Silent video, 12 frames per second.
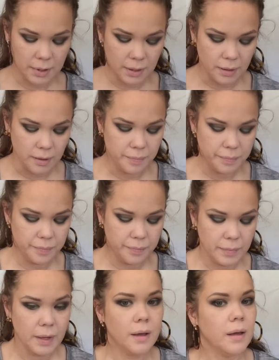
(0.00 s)
Okay.
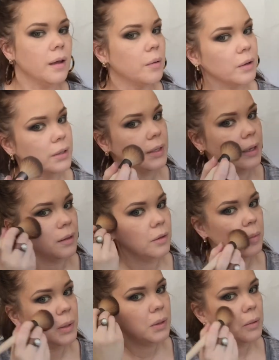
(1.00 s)
We're gonna take a
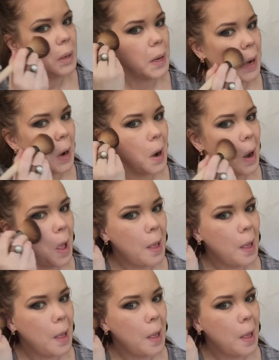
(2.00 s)
little bit through here.